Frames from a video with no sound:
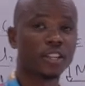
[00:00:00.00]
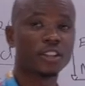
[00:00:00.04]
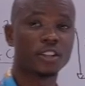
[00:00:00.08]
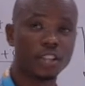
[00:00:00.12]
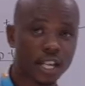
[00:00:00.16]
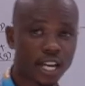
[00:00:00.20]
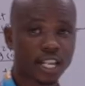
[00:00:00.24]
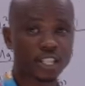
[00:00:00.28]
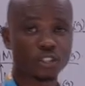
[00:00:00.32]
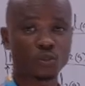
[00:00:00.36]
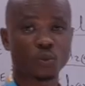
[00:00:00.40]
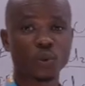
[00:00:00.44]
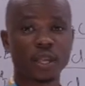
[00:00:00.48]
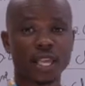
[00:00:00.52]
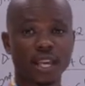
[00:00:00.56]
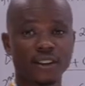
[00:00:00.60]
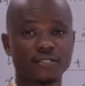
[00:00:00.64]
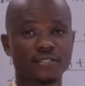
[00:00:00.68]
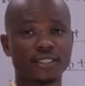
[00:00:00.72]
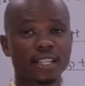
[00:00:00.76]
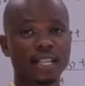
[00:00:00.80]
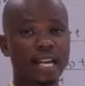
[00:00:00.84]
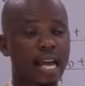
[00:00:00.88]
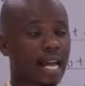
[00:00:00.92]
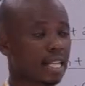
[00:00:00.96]
Yes, we
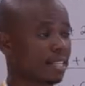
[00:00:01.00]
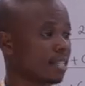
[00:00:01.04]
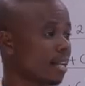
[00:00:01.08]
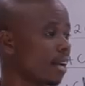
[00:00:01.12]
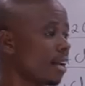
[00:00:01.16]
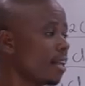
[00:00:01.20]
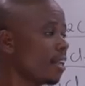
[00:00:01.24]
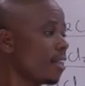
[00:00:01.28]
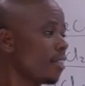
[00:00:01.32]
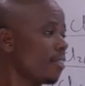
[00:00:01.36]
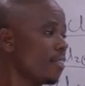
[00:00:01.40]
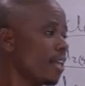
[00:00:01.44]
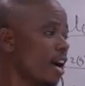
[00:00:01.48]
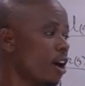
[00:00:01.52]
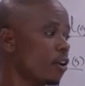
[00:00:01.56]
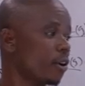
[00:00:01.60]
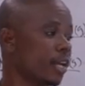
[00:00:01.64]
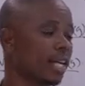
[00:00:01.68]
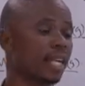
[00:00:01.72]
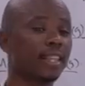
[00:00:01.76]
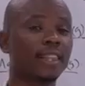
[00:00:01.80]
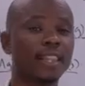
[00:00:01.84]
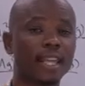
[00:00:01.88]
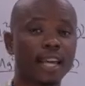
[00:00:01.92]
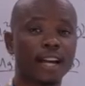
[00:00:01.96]
have the data. They are
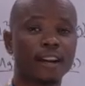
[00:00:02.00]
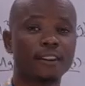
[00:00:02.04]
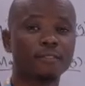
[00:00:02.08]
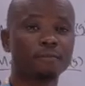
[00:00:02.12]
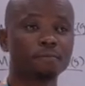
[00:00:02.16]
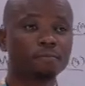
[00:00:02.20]
already there.